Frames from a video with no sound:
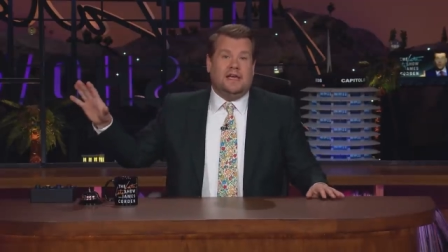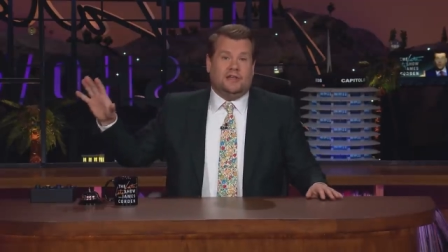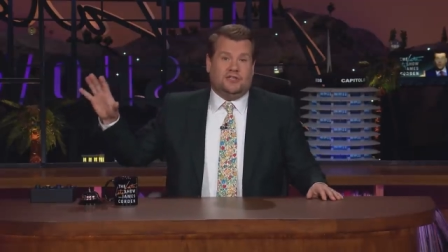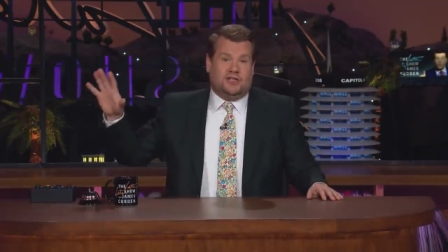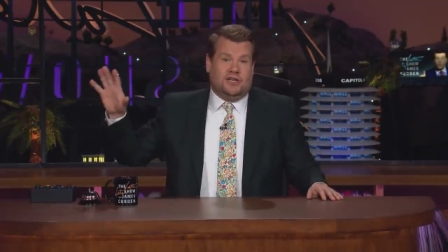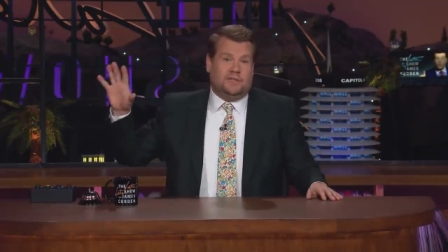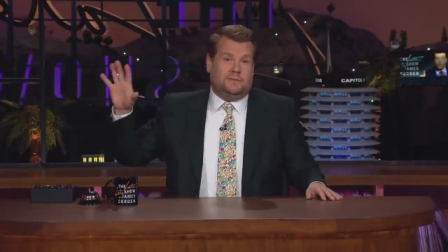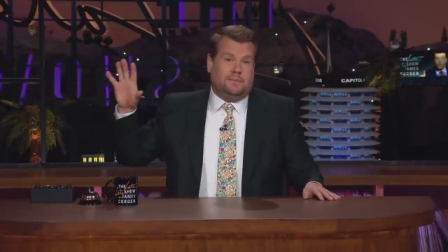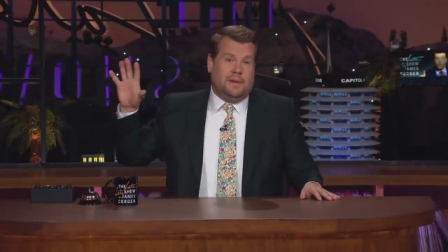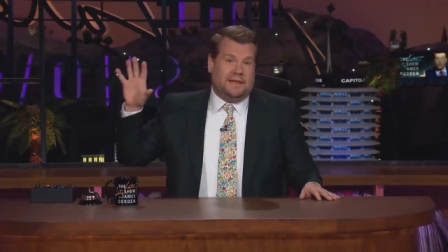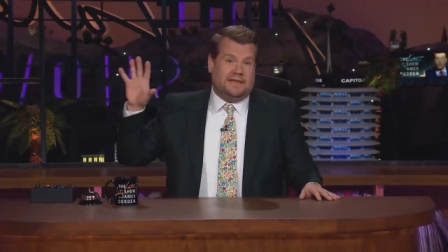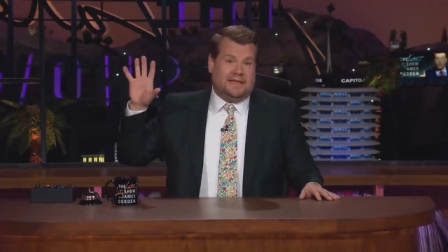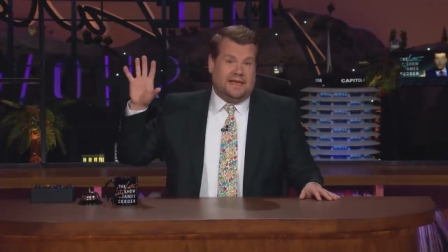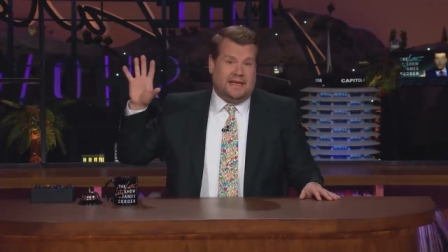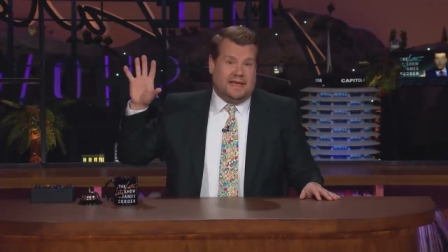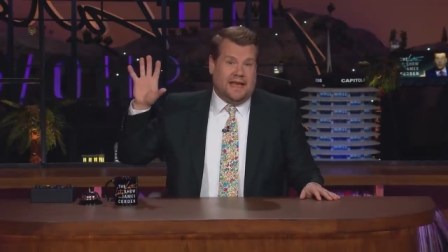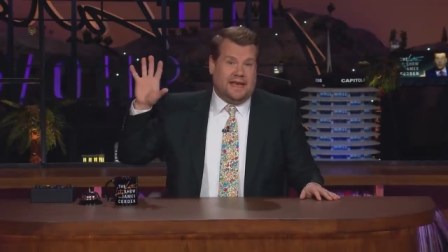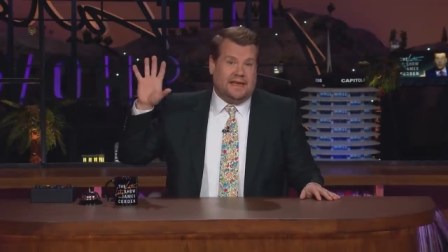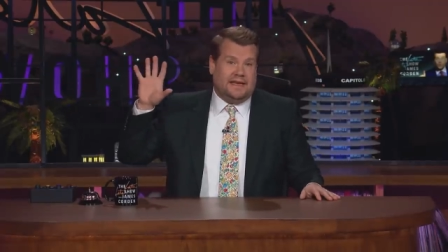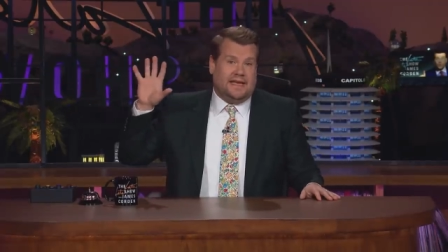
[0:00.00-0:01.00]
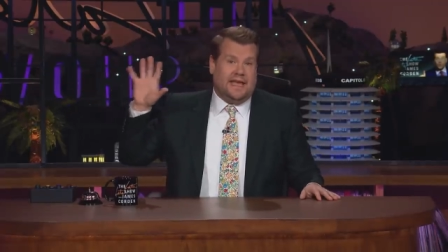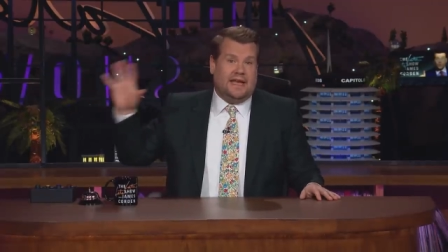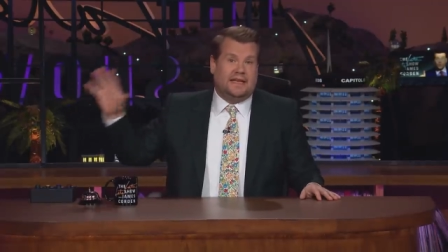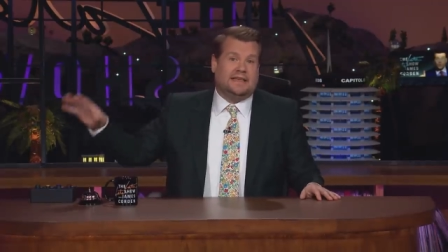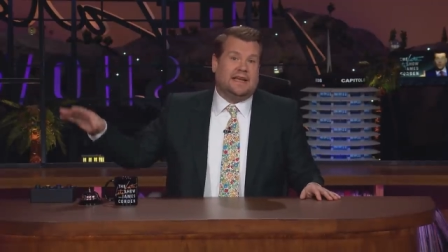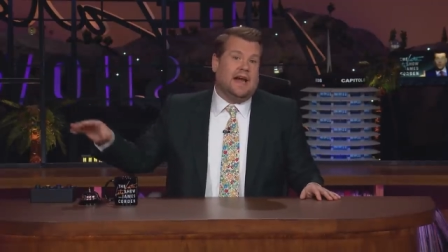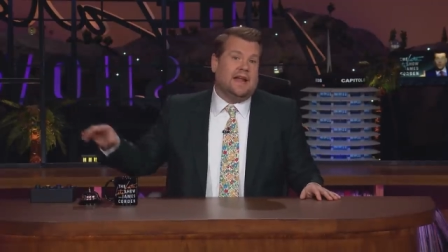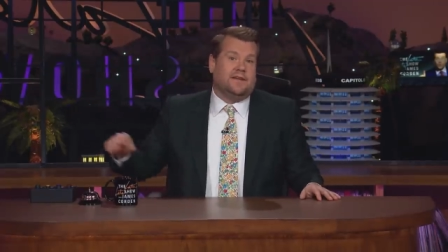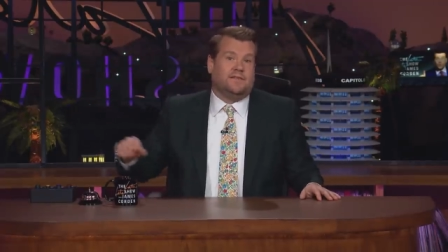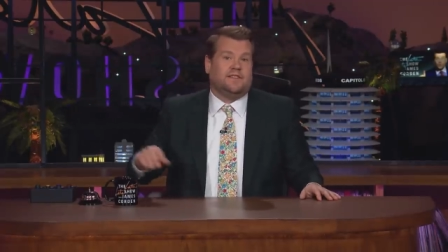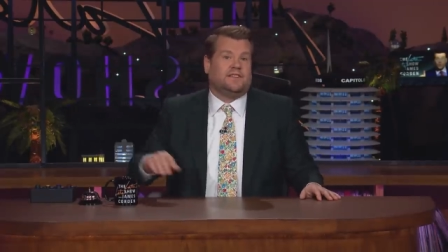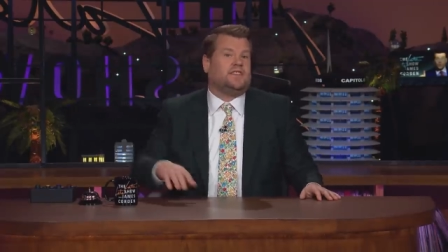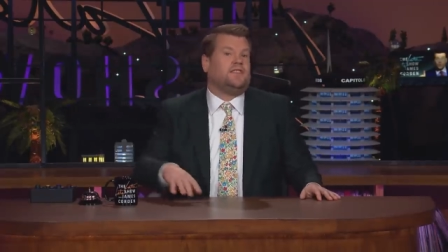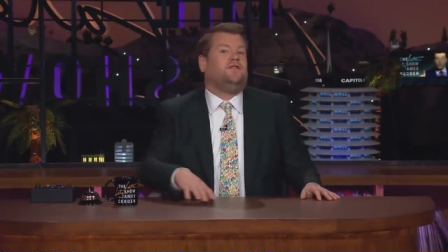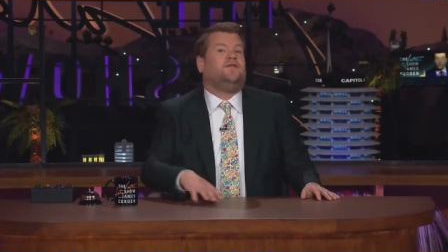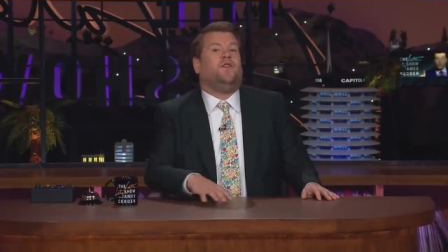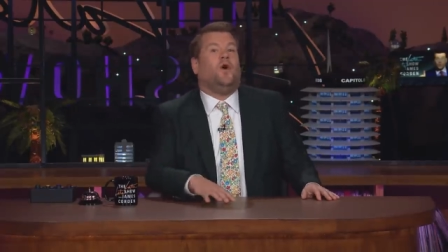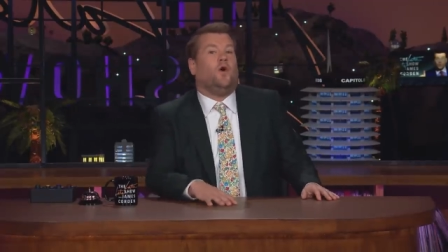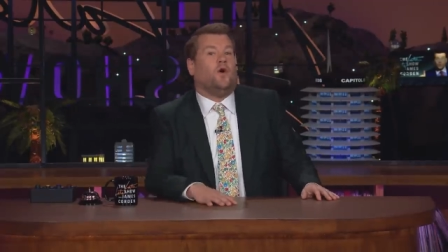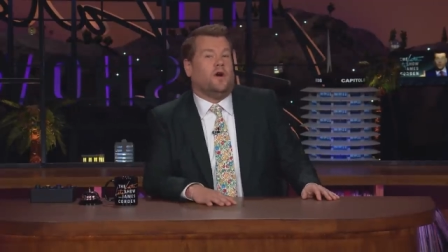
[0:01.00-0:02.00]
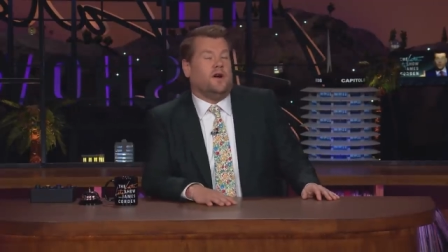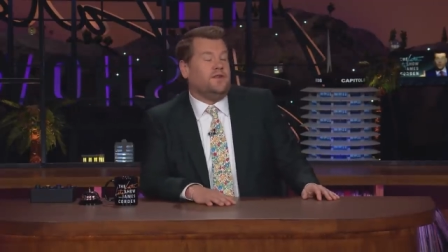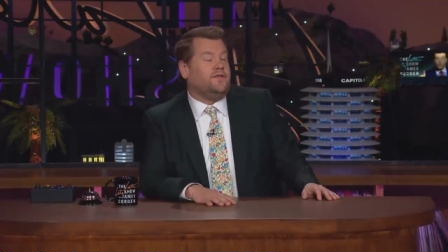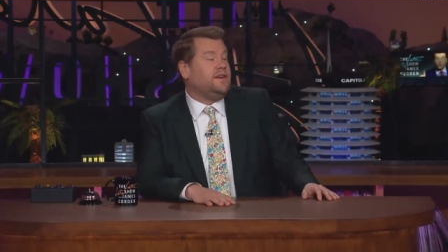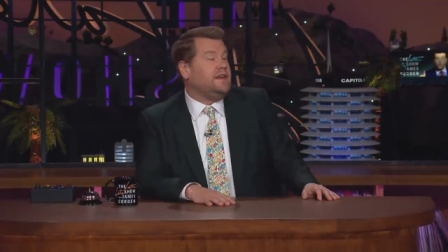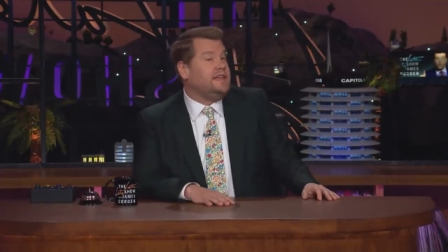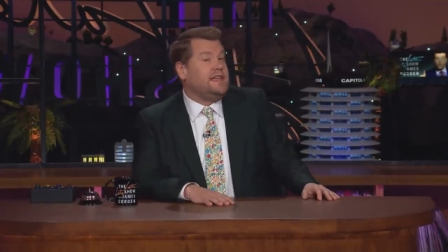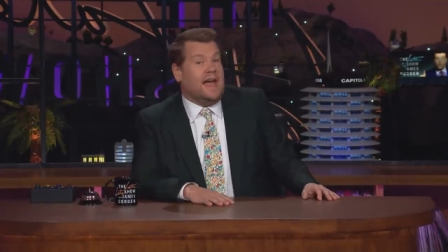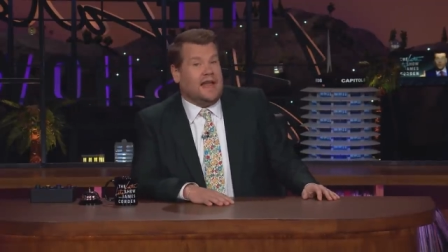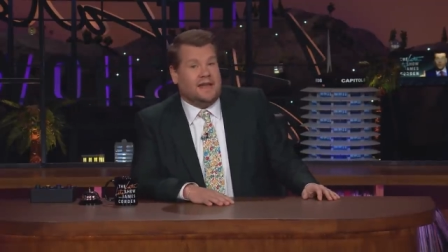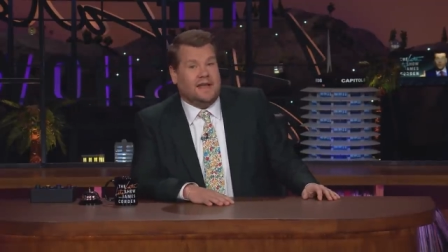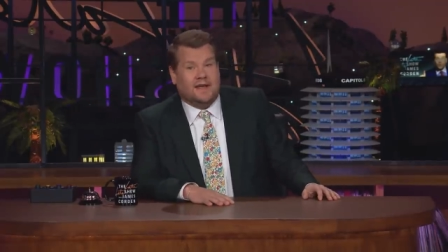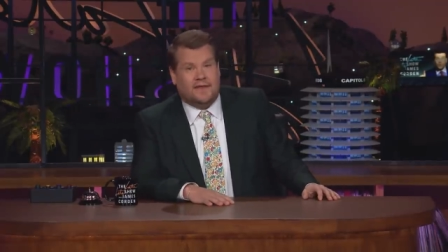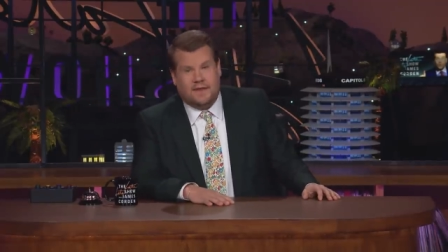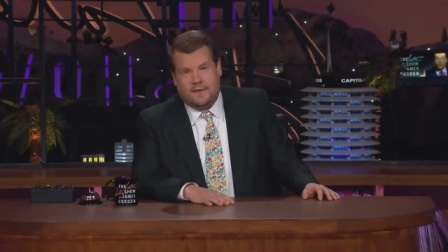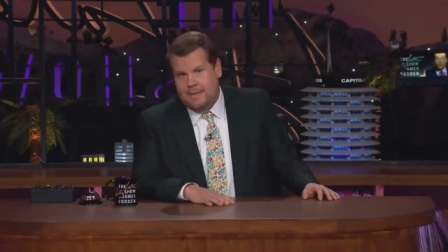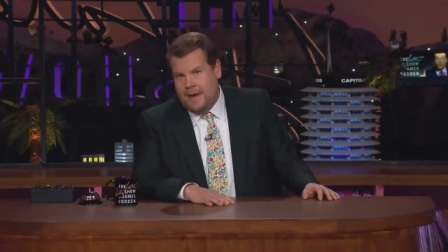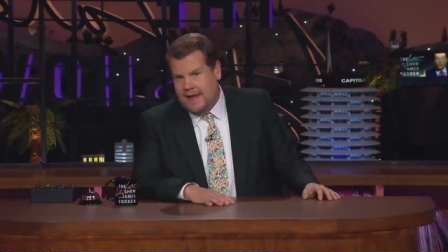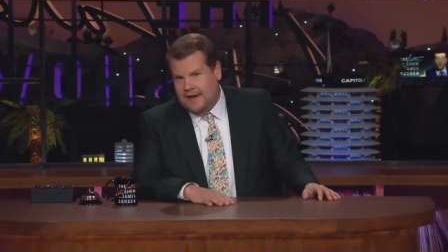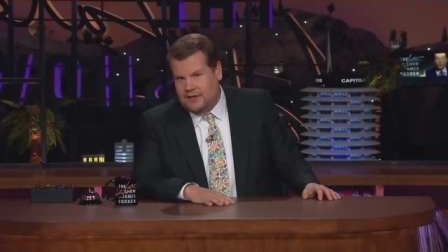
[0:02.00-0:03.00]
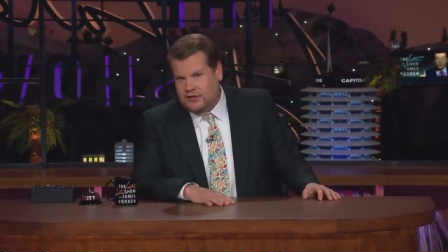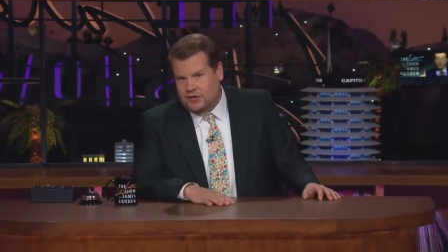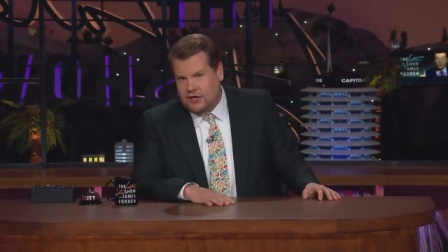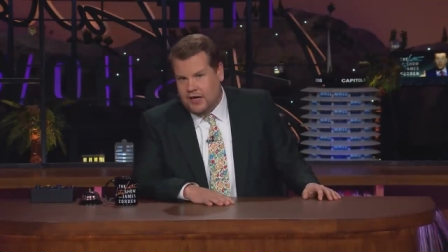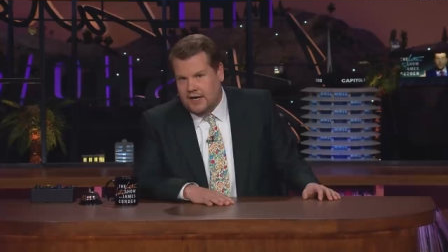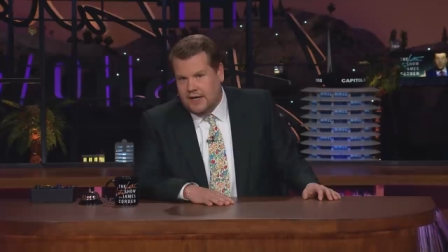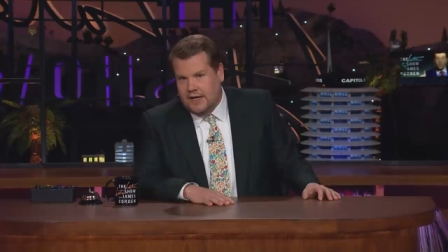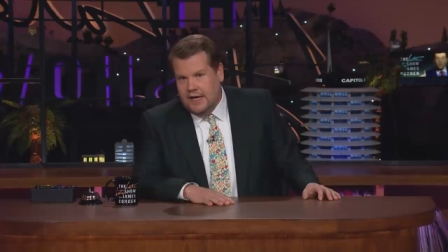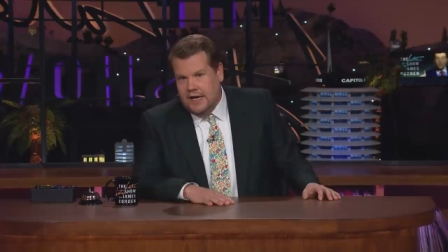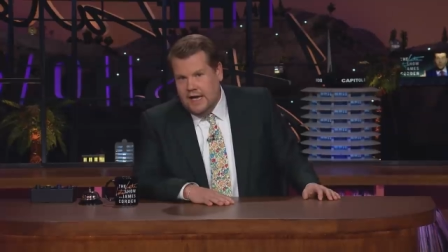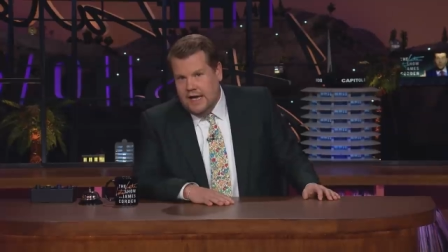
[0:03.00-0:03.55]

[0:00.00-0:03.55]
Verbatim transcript: she's busy getting kicked out of a Sephora for yelling at the manager.